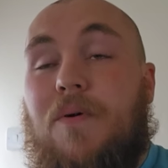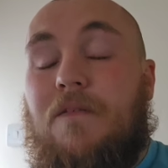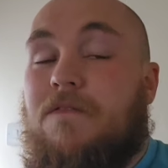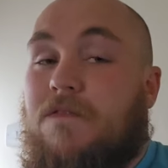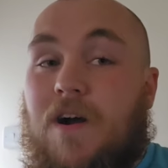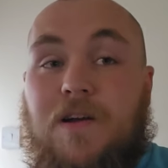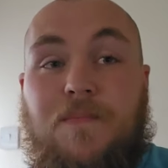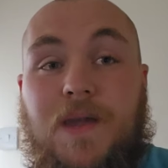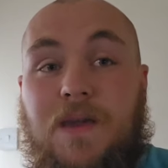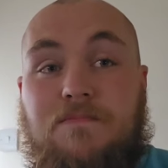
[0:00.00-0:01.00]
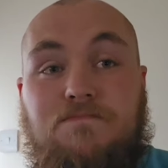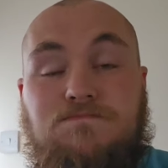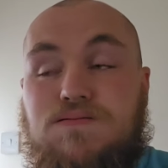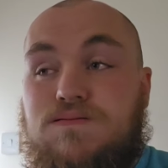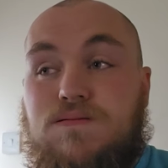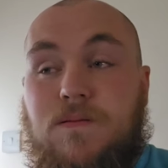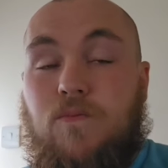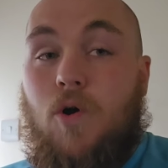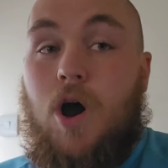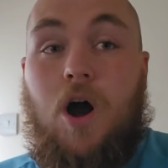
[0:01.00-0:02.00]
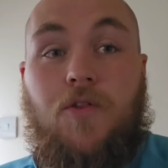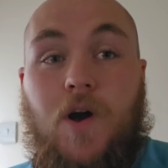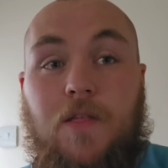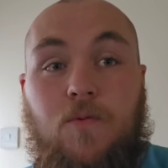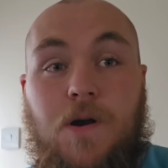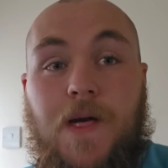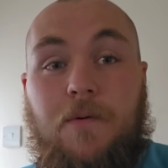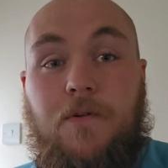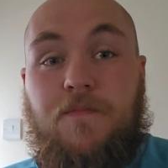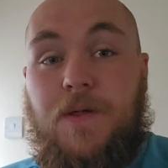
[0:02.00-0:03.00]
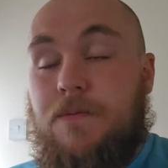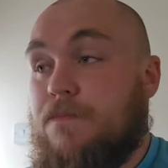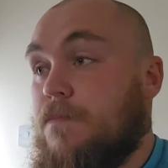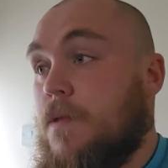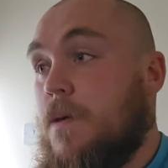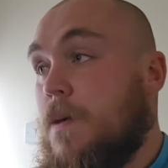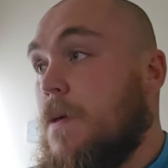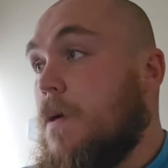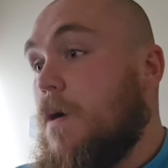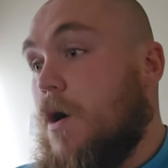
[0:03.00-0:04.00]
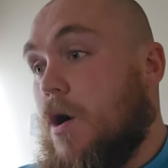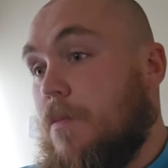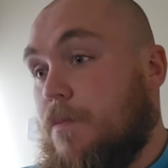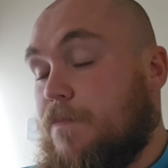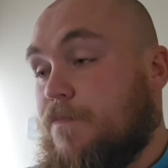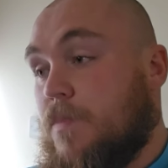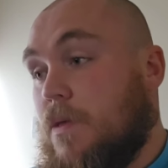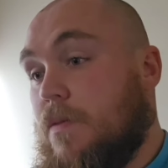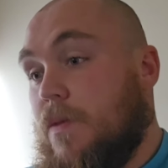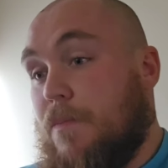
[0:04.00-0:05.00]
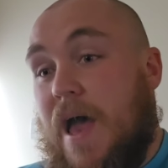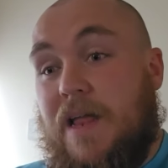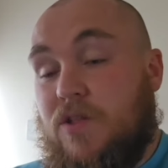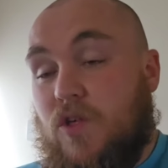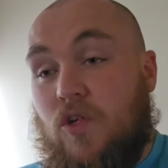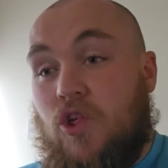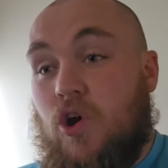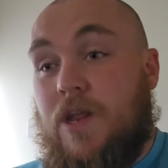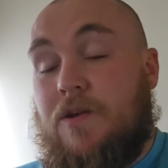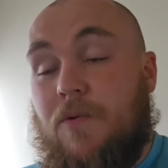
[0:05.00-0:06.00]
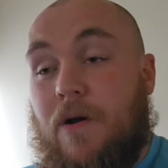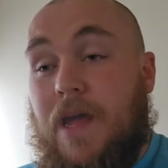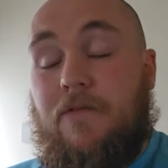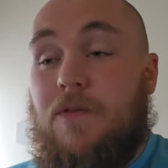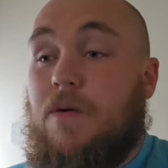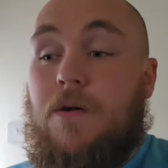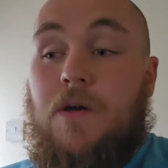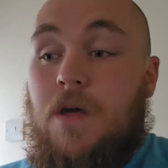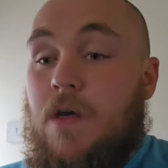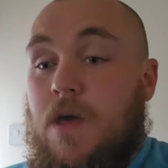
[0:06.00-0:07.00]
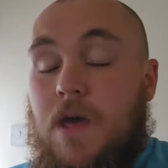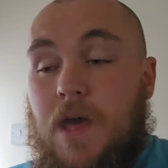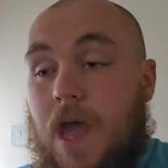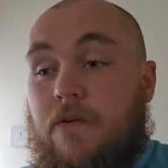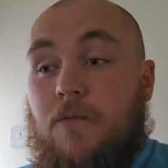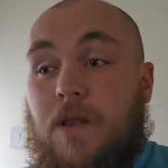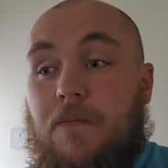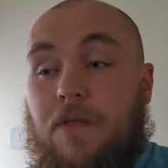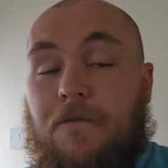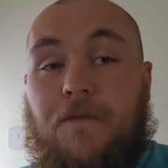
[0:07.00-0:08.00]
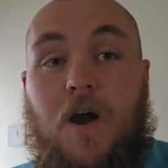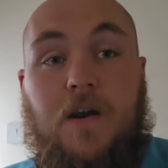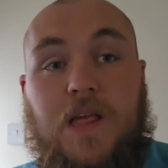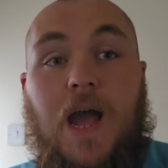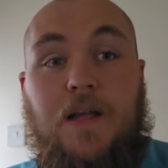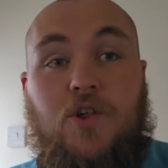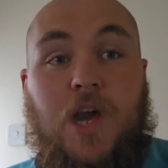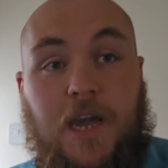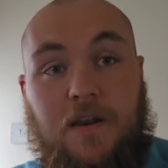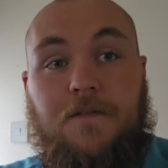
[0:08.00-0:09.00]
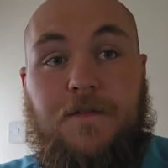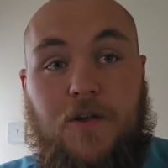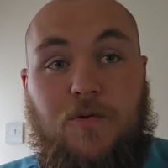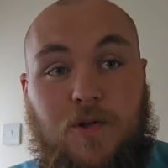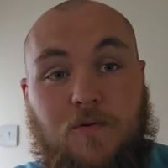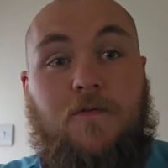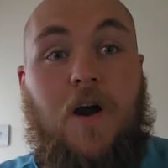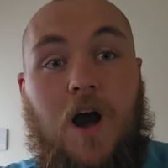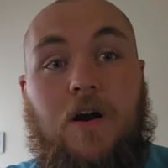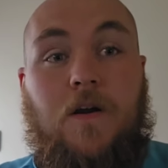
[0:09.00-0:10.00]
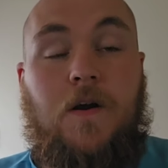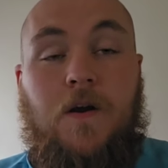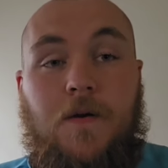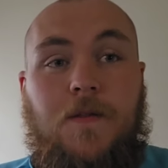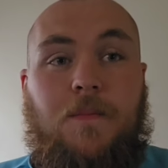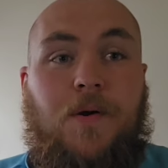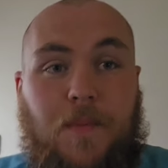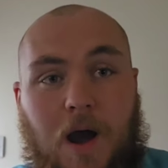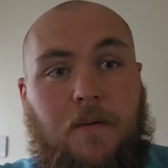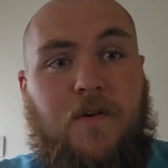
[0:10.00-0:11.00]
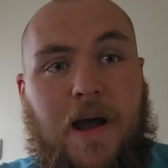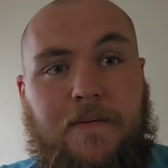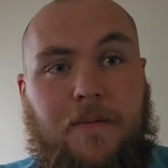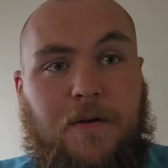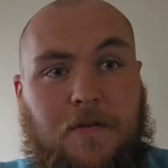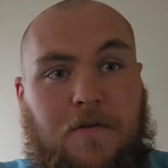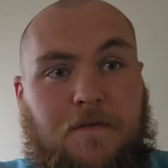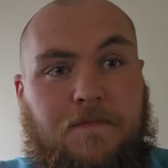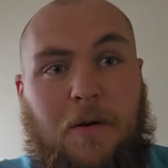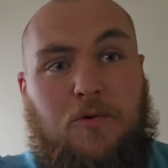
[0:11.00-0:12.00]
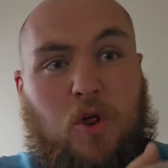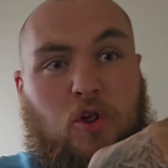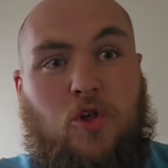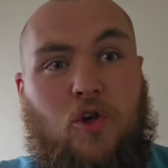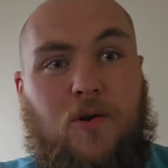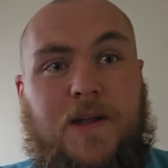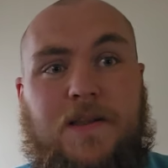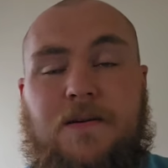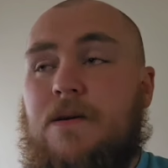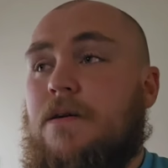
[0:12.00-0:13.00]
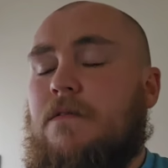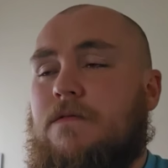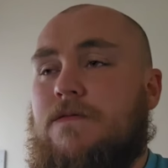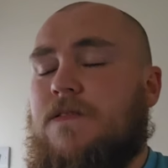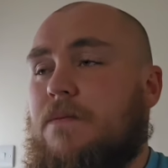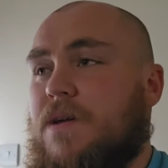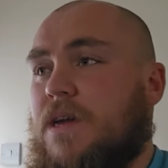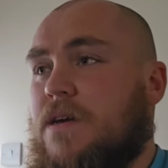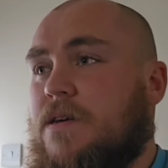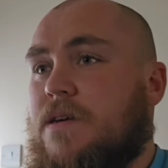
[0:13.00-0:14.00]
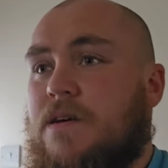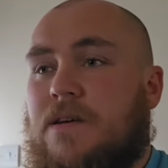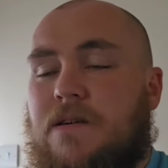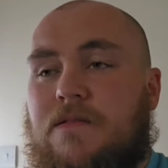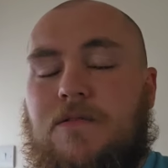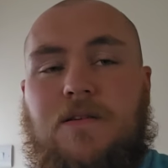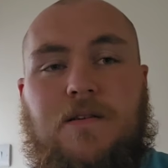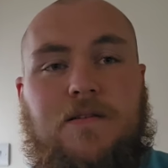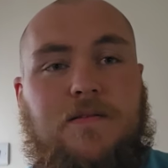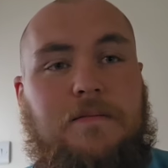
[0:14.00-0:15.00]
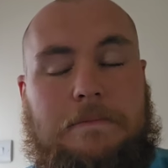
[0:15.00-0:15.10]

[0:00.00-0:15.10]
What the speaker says: but fuck me, what hard night's work that would have been. The man's just solid. Well, even when the first handshake and official sort of hug put my arm around him, and it was just solid. Fuck me. Oh God.